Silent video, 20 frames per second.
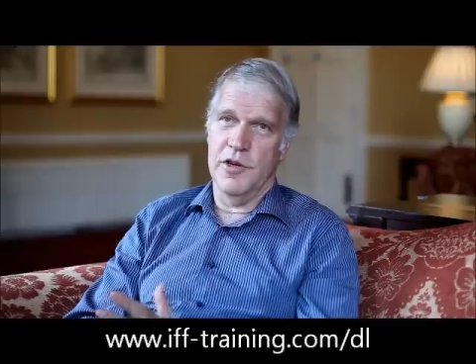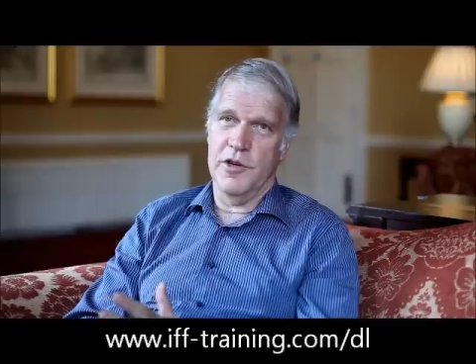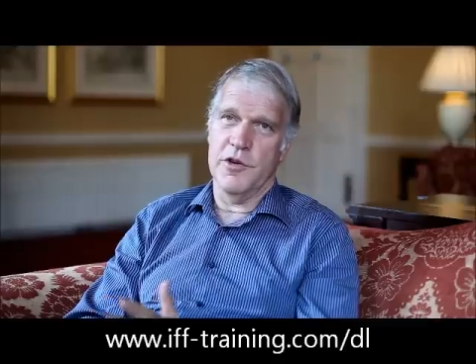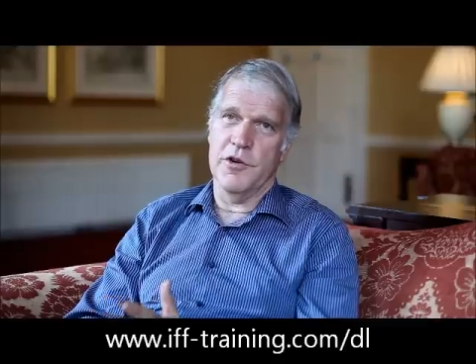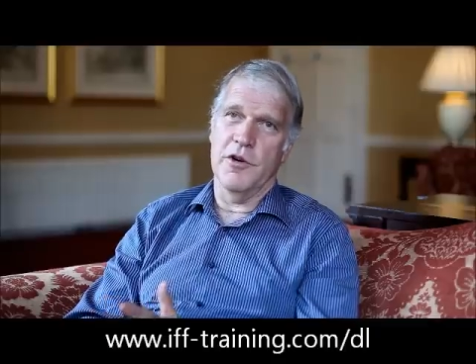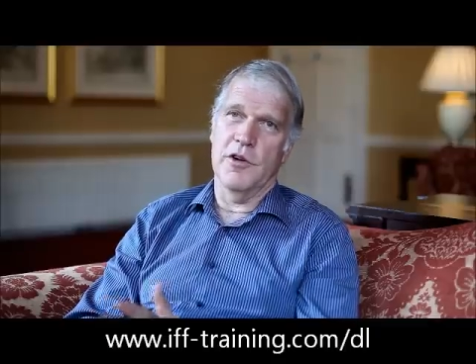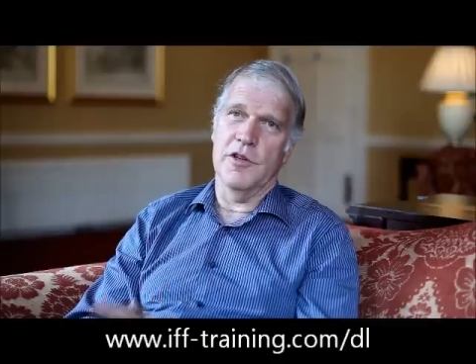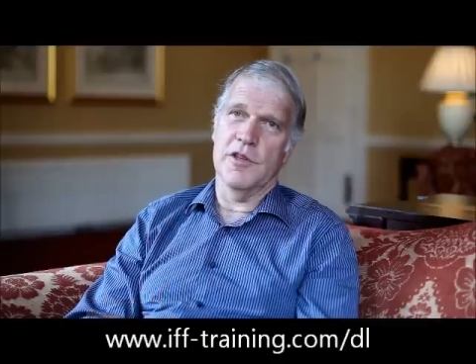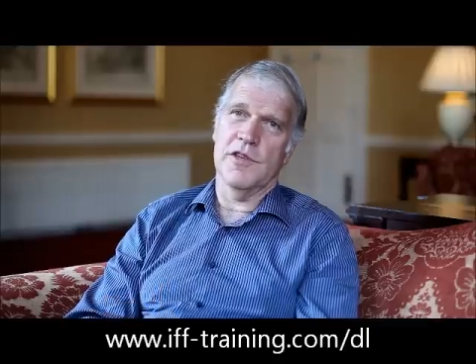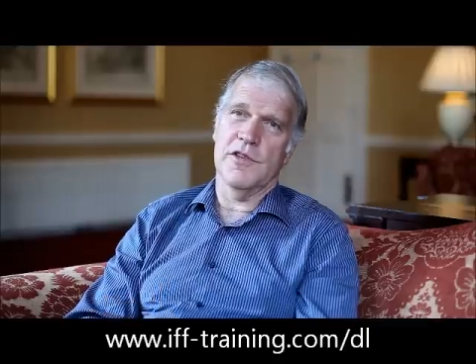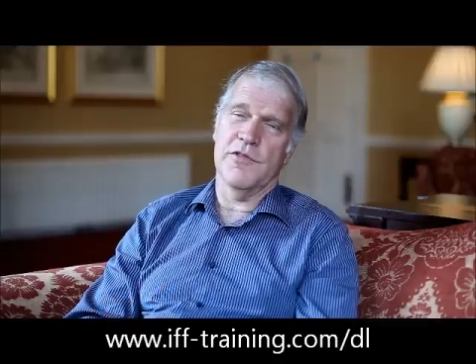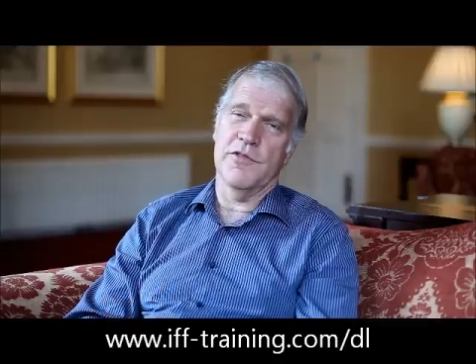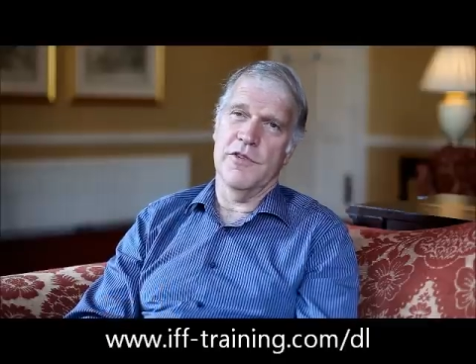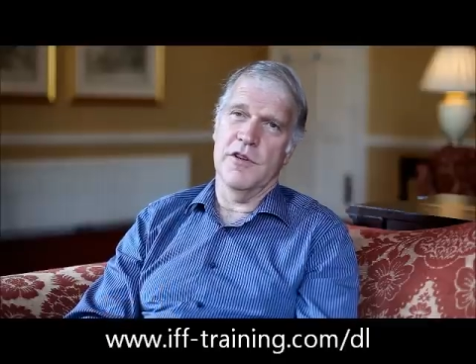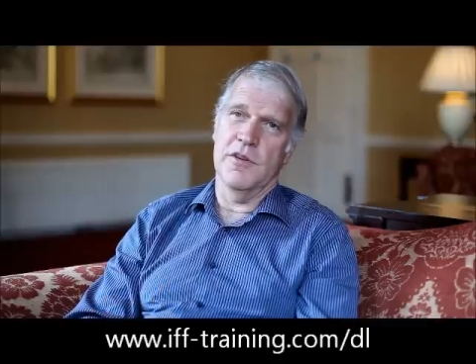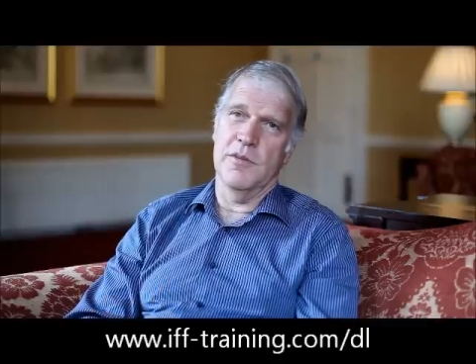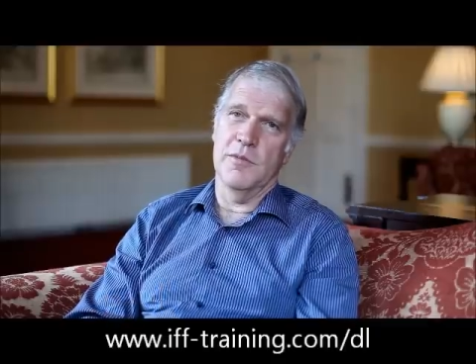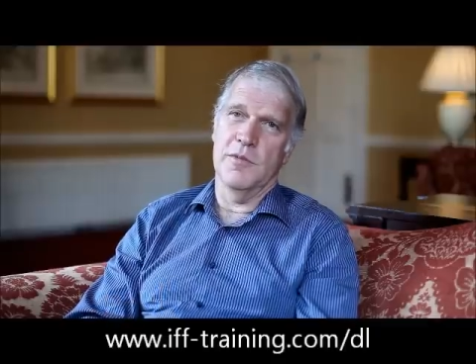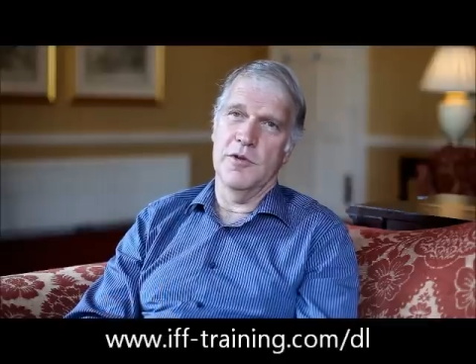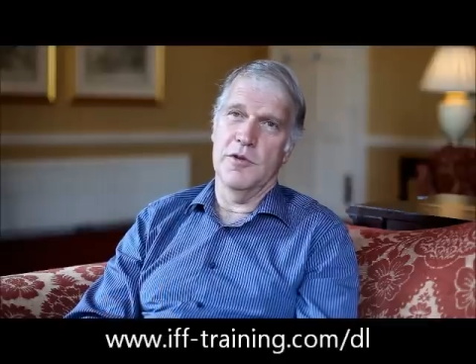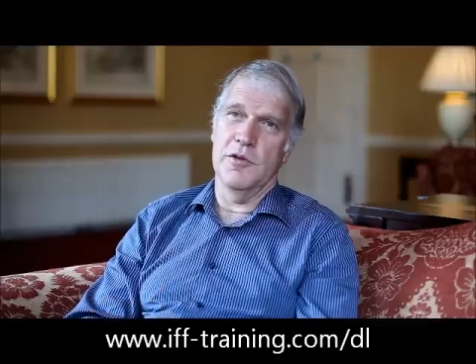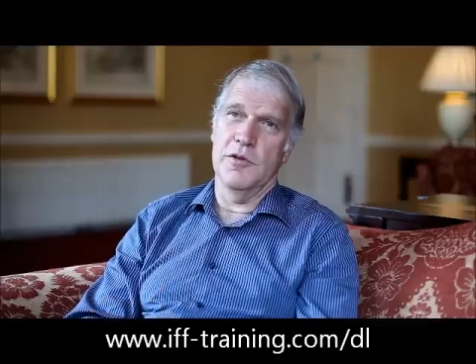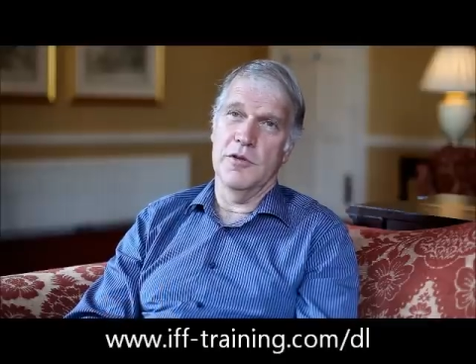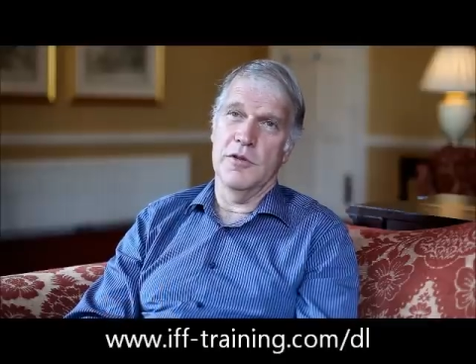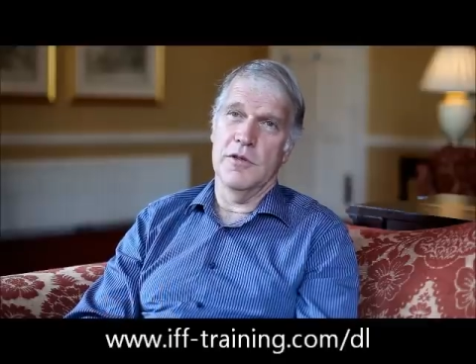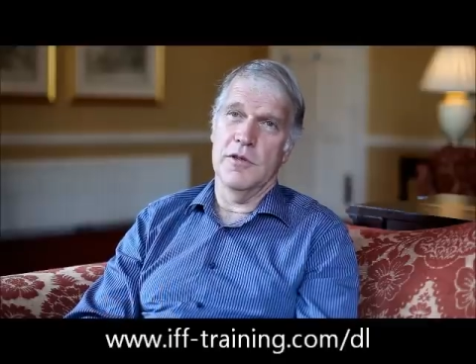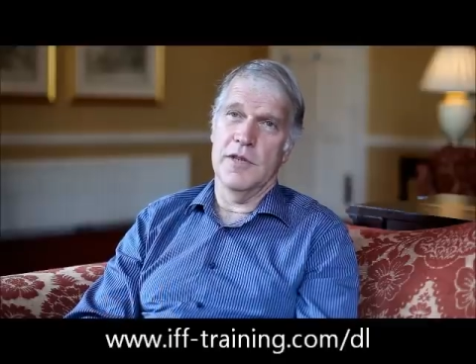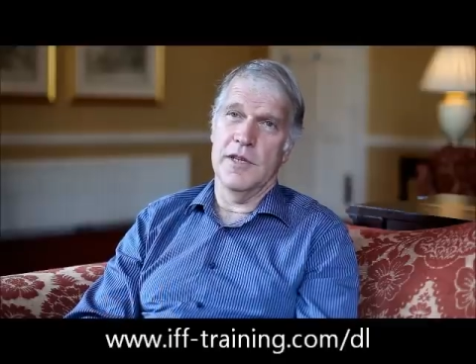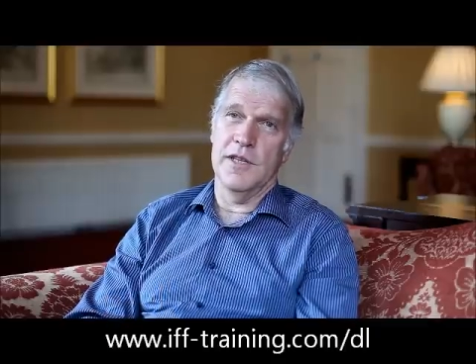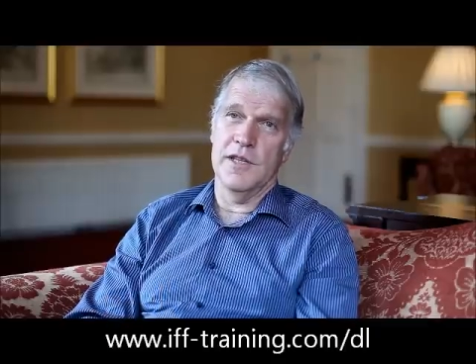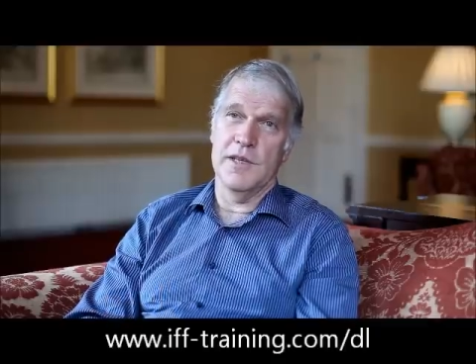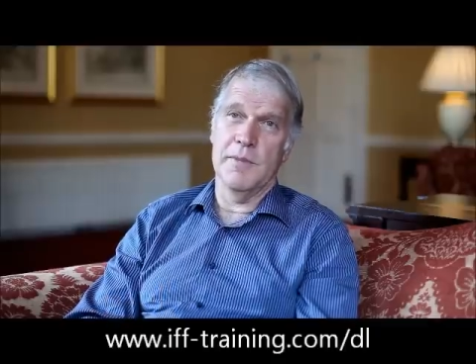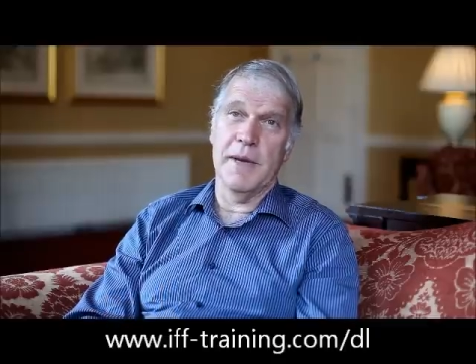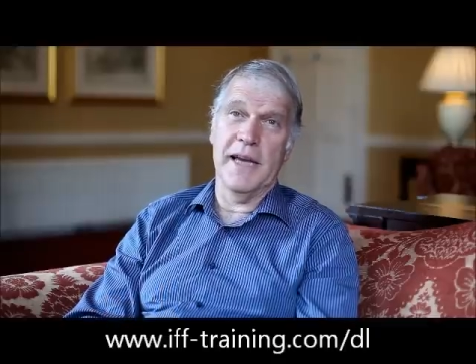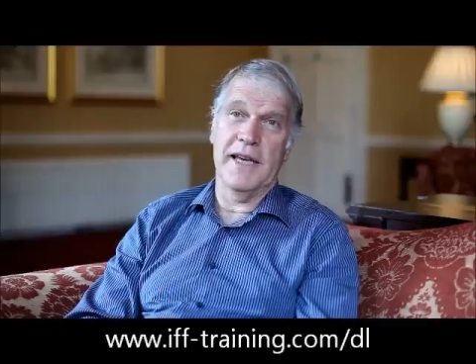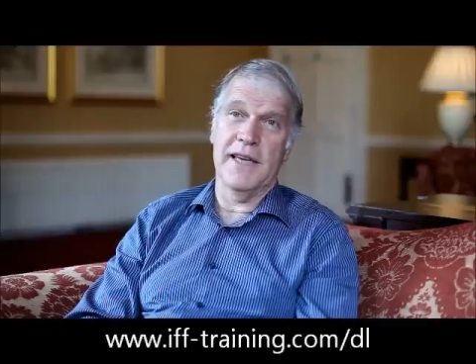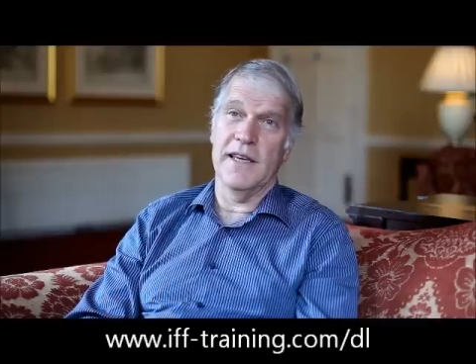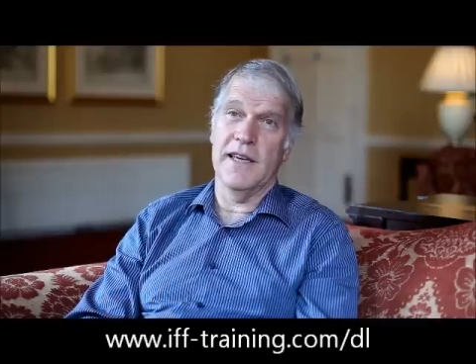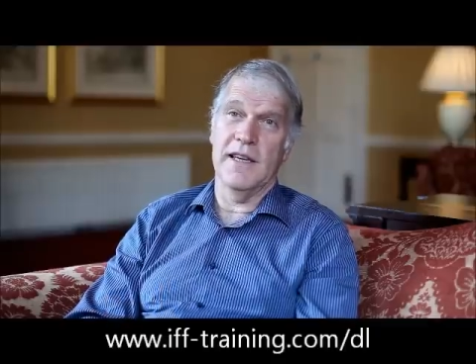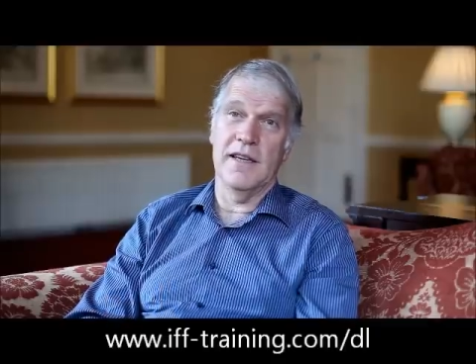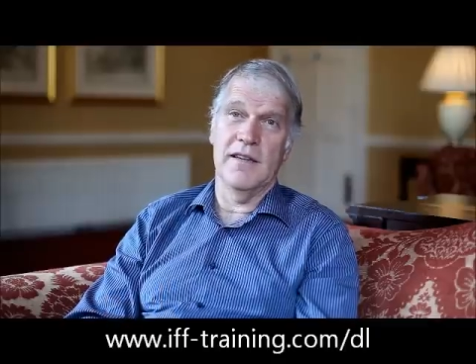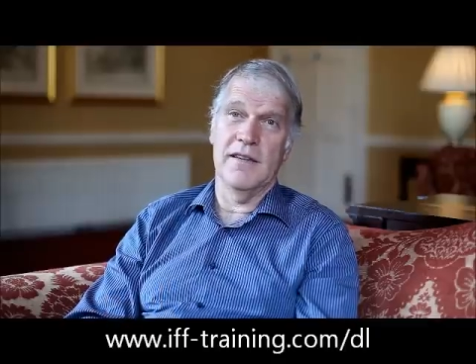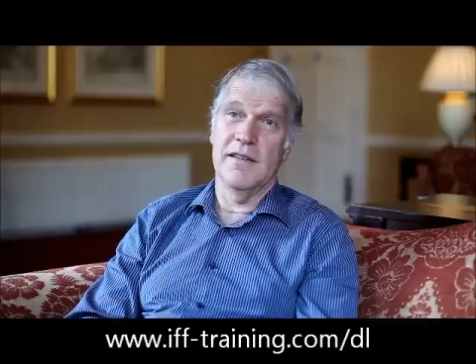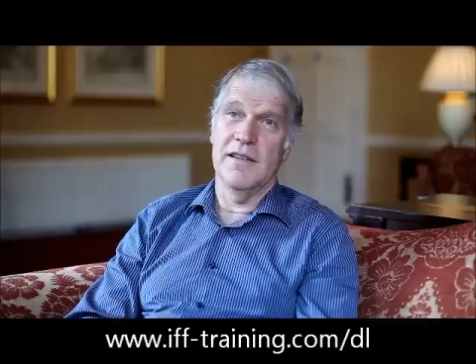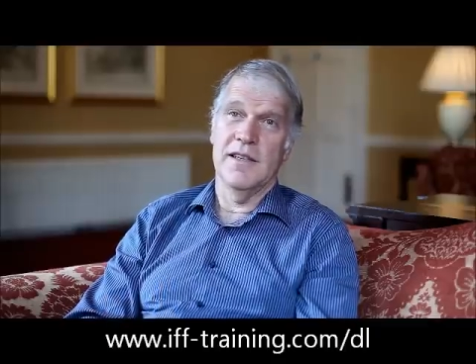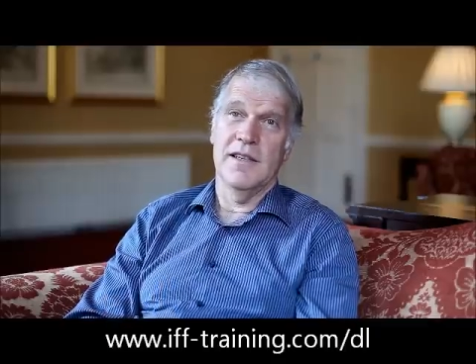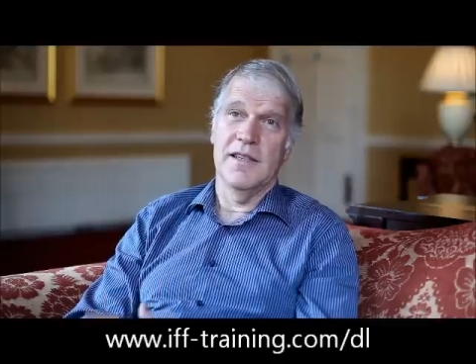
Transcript: across from law into banking.